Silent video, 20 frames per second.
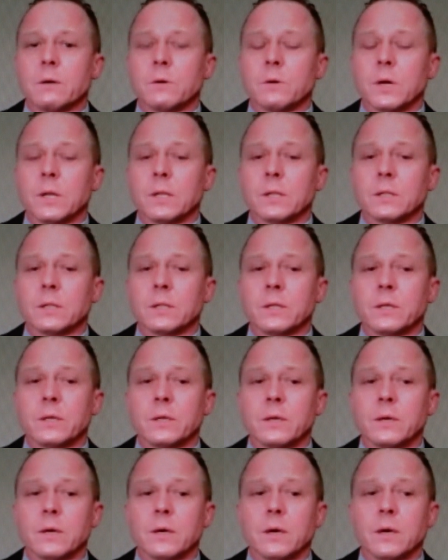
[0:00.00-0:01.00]
Well,
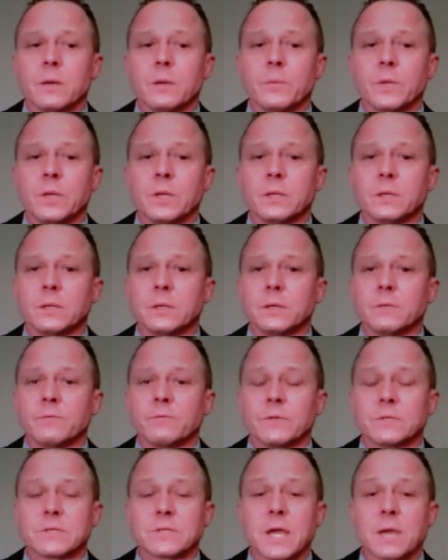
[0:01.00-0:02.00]
I mean,
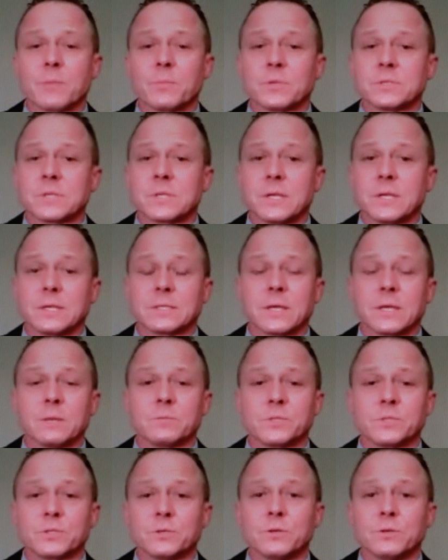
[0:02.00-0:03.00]
if this happens
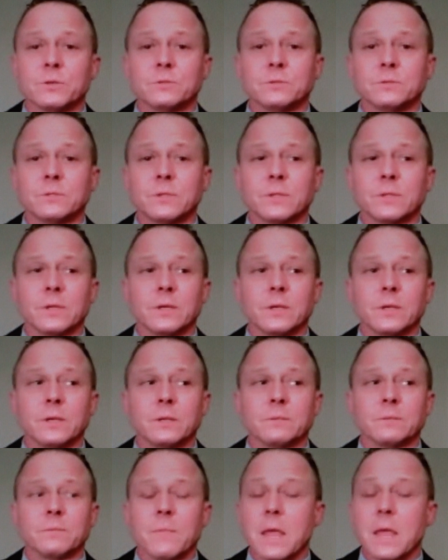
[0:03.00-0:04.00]
anytime soon,
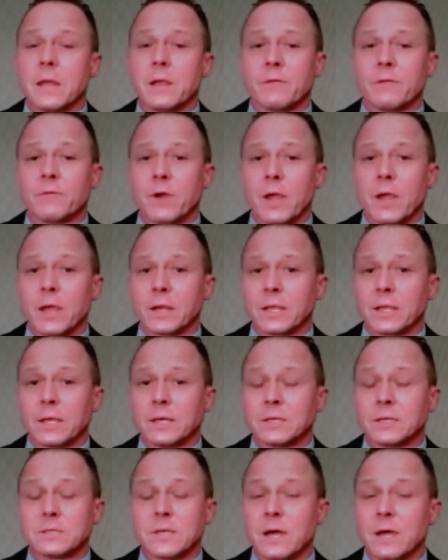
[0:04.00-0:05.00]
then I never had
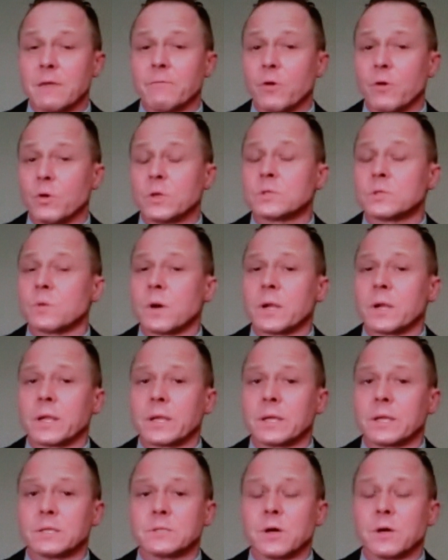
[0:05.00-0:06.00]
kids. I've always
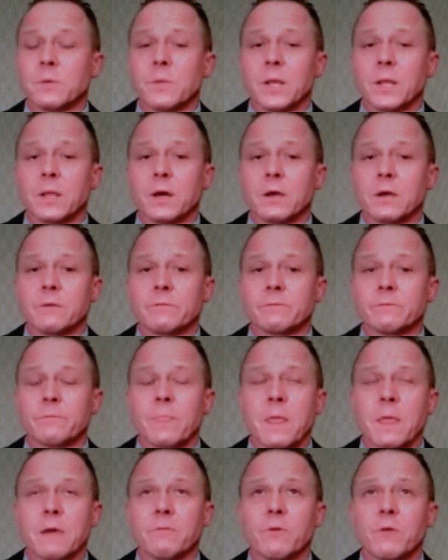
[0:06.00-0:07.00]
wanted kids all my life.
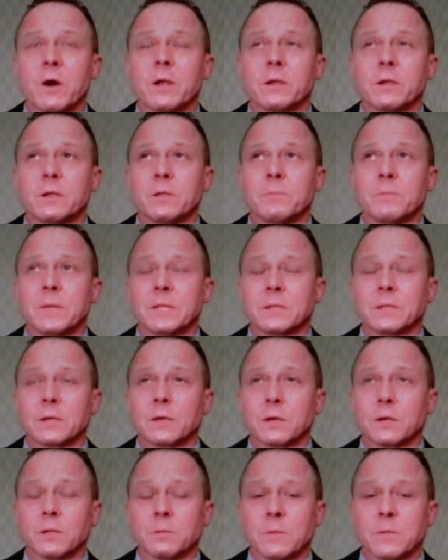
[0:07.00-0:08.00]
I wanted to meet the
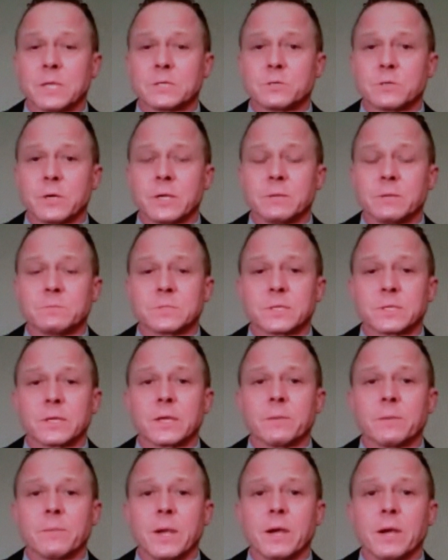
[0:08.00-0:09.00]
girl of my dreams
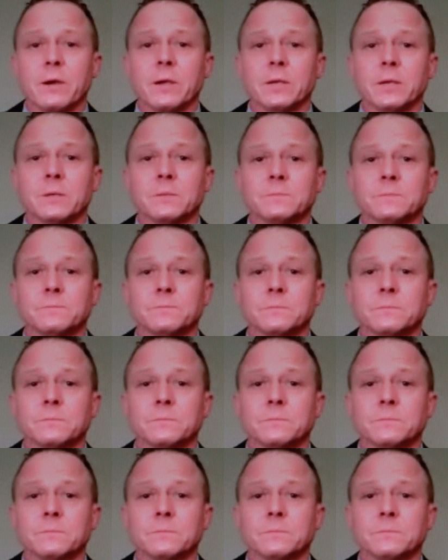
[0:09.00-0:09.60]
and get married.